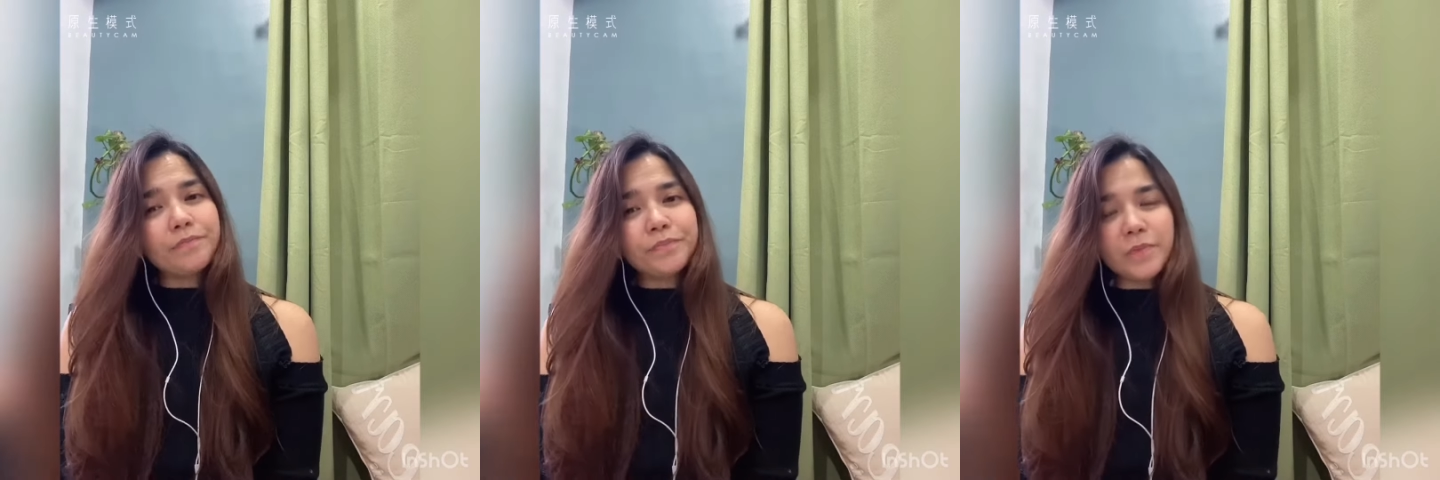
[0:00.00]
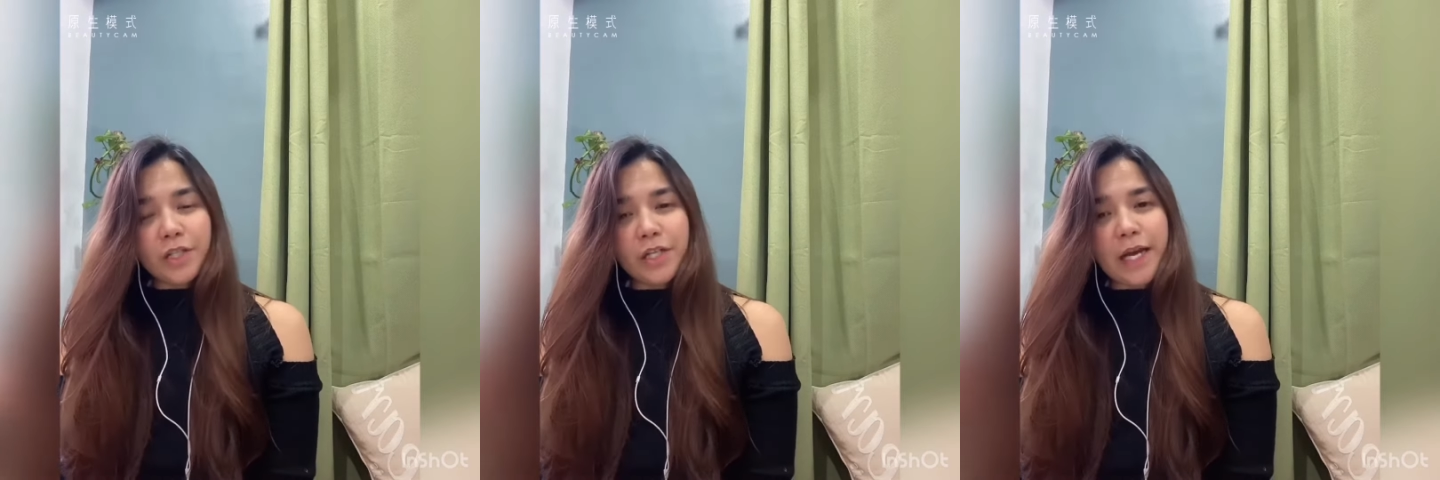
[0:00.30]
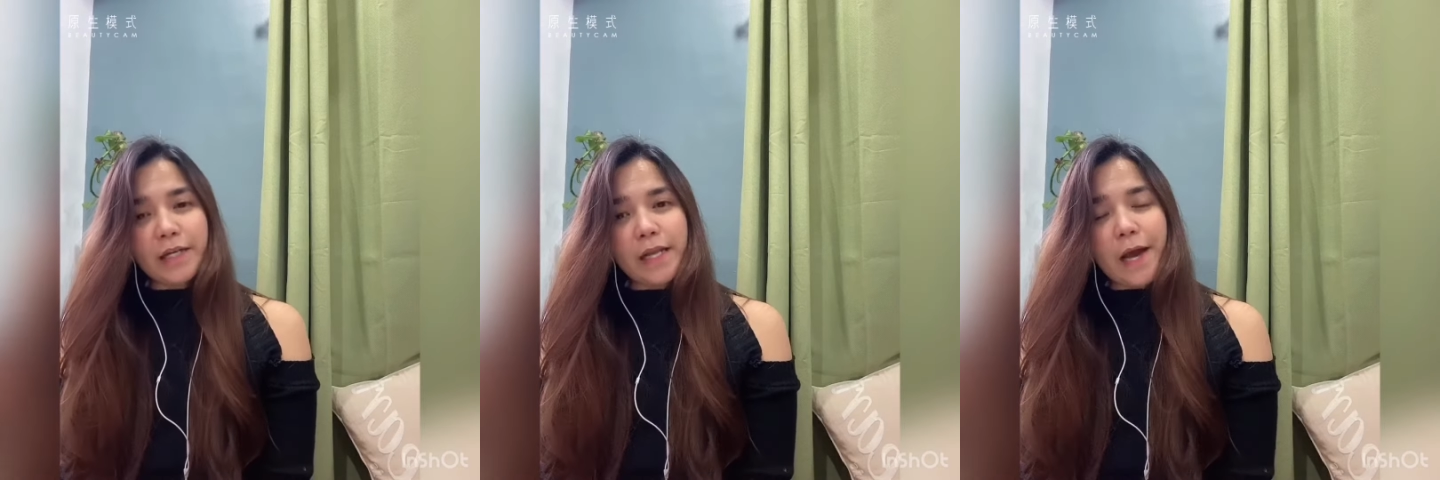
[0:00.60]
the
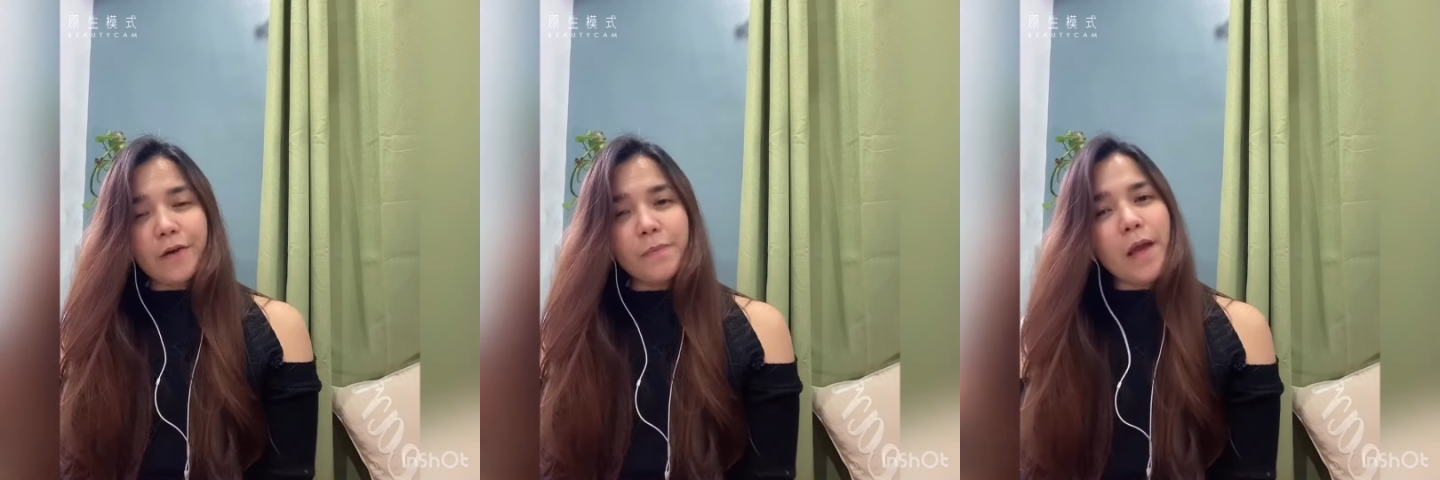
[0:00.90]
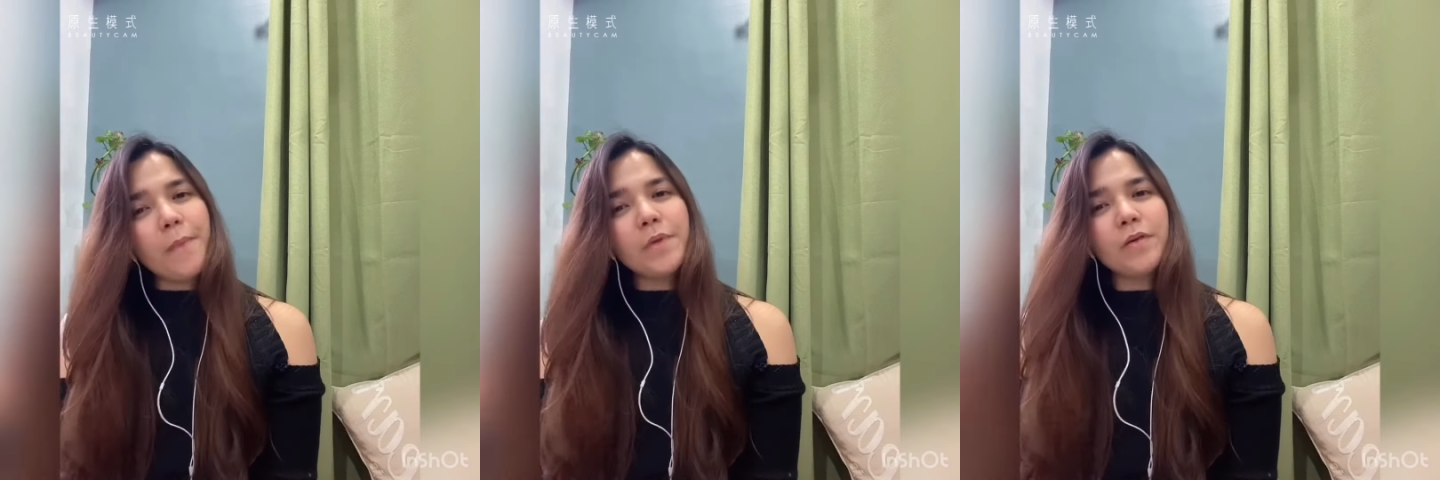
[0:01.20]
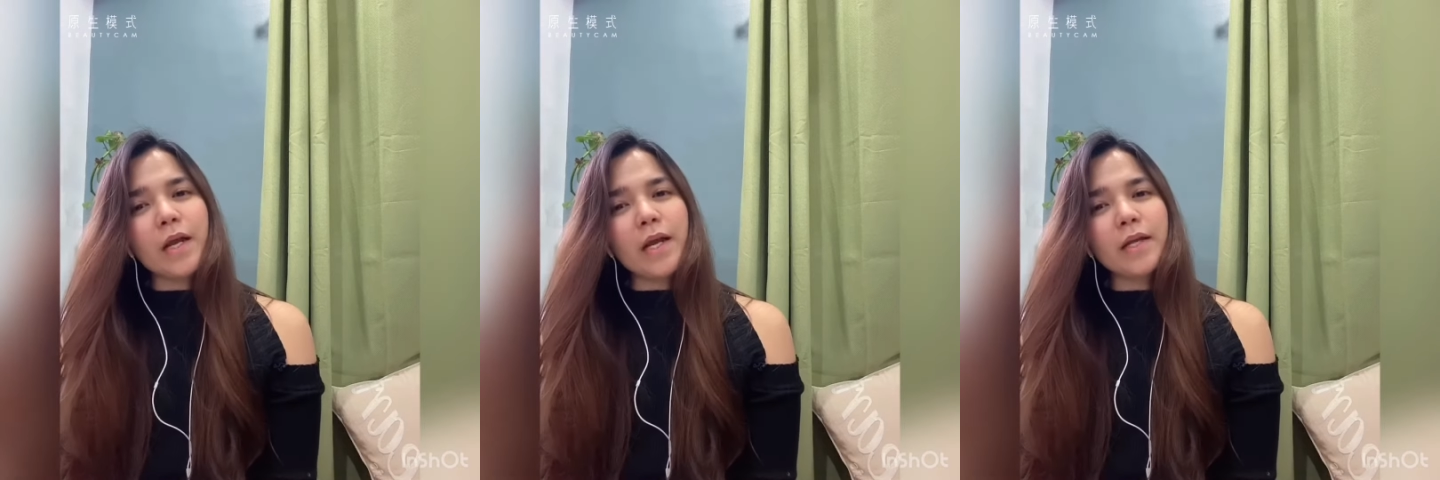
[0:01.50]
United Arab
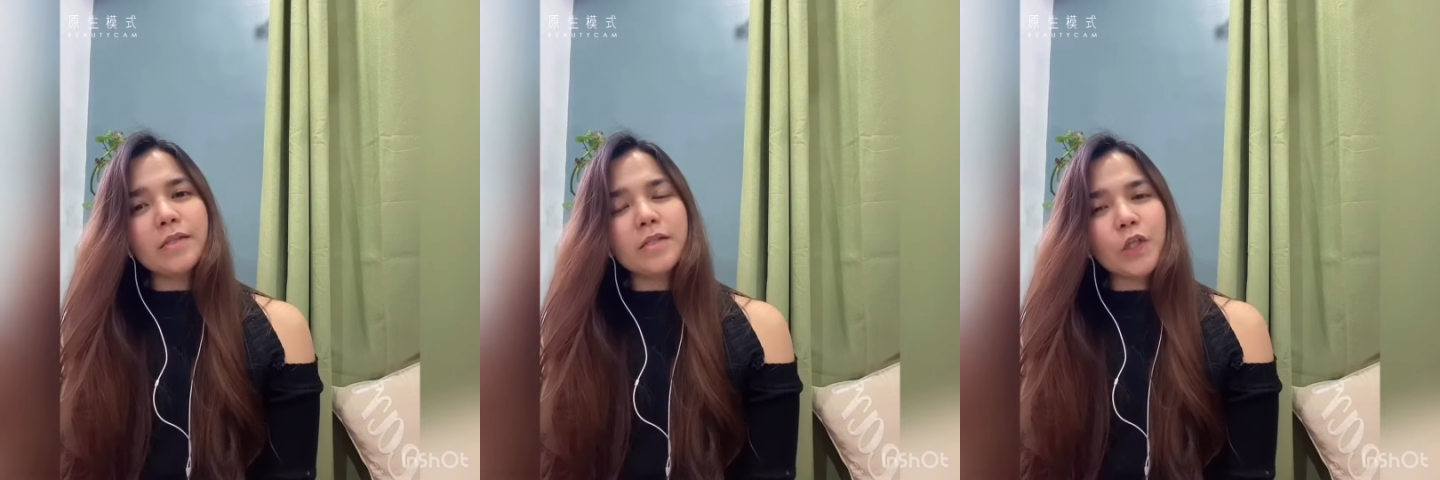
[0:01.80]
Emirates,